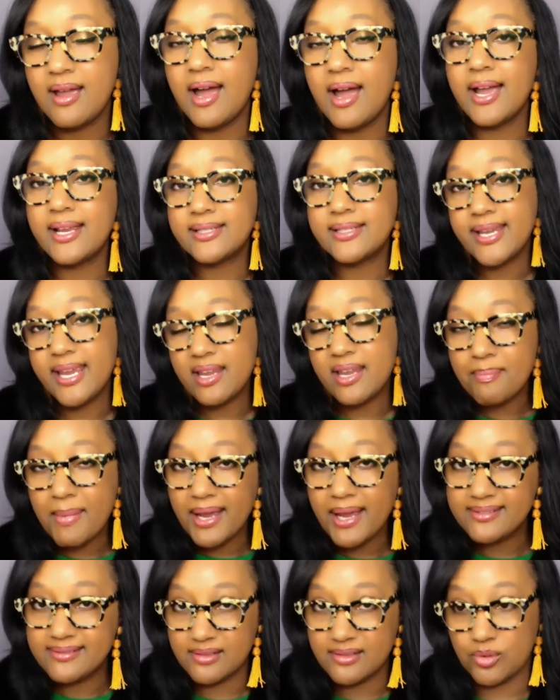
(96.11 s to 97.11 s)
I take
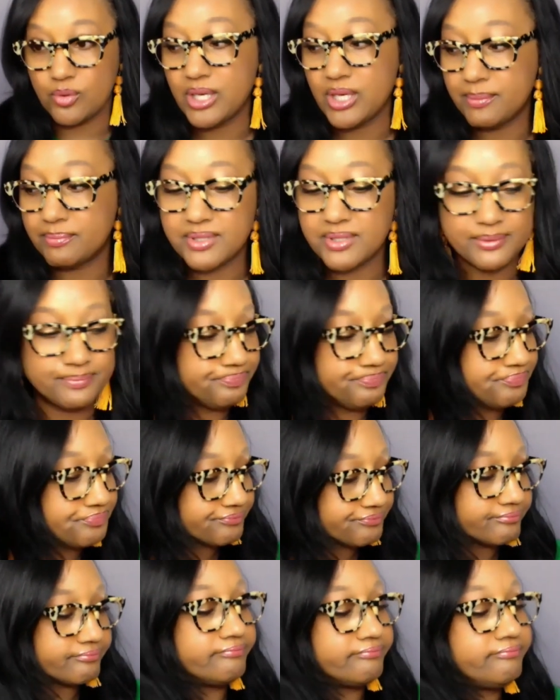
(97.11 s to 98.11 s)
my script,
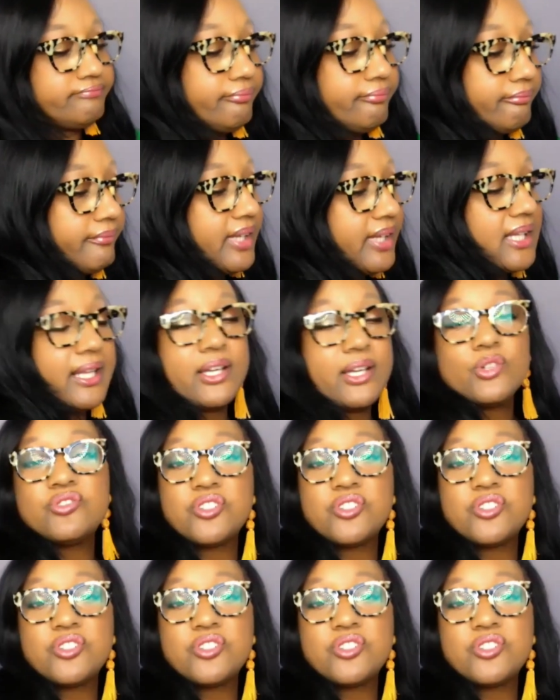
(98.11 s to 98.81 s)
like a